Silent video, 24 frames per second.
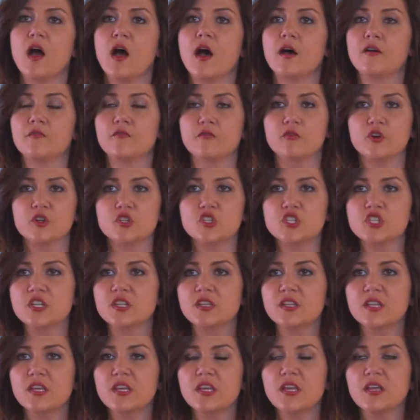
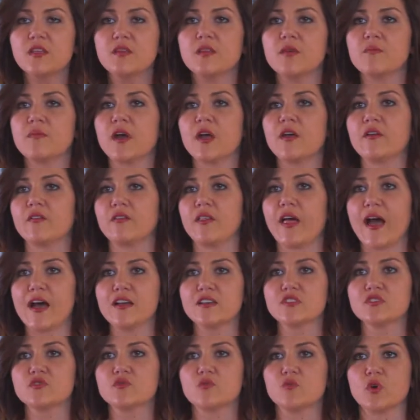Unfortunately, in my
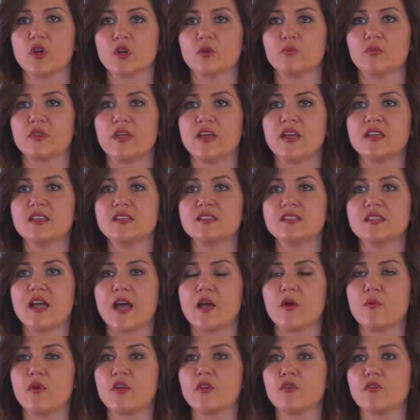last workplace,
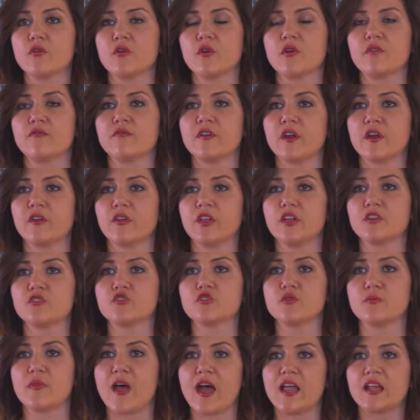I went through a fairly
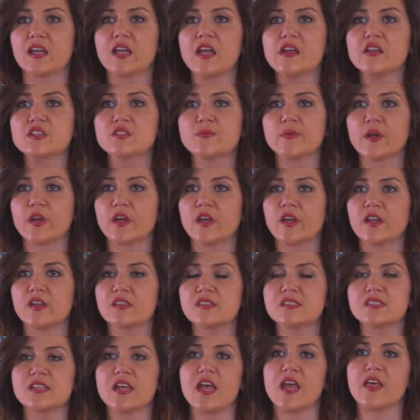traumatic
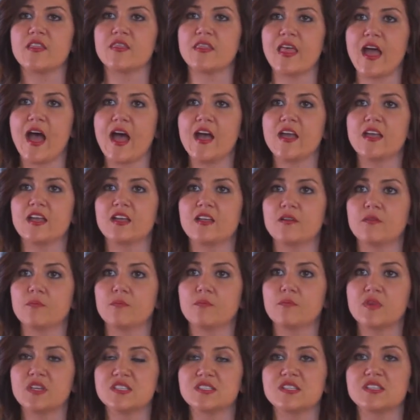experience and that
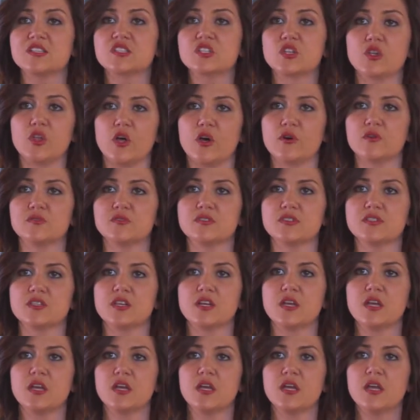business closed.
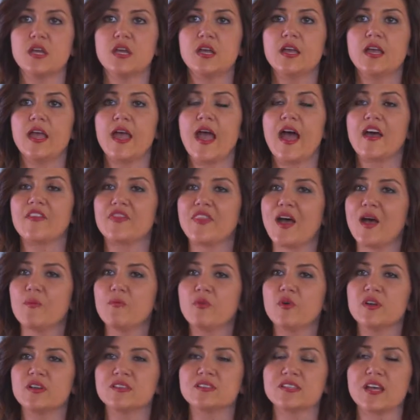At that
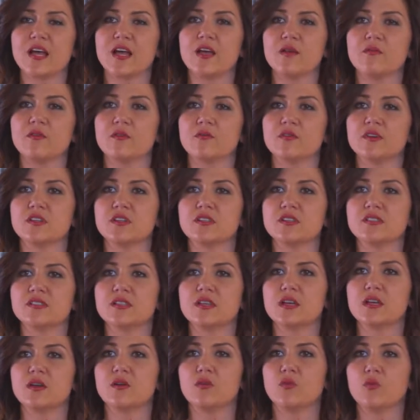point in time, it was
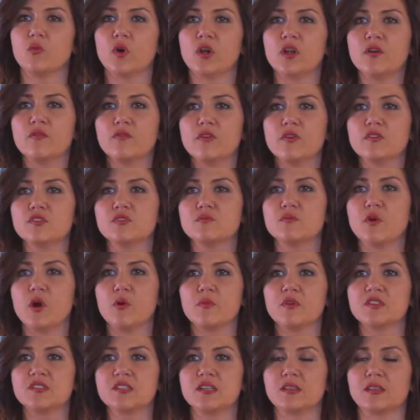one of those
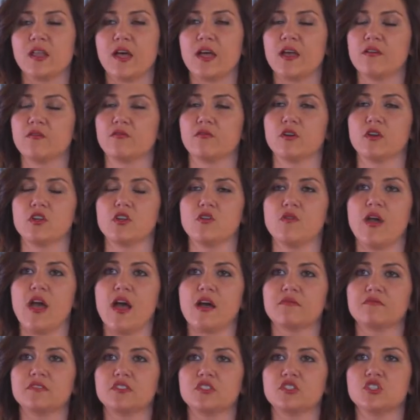moments in life where you
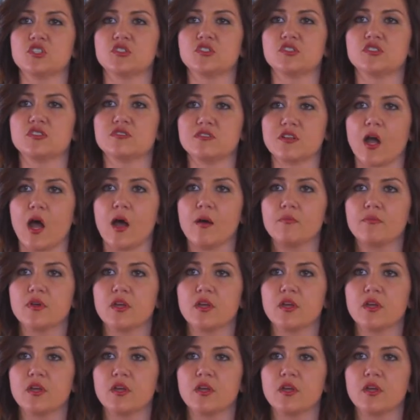have to just stop.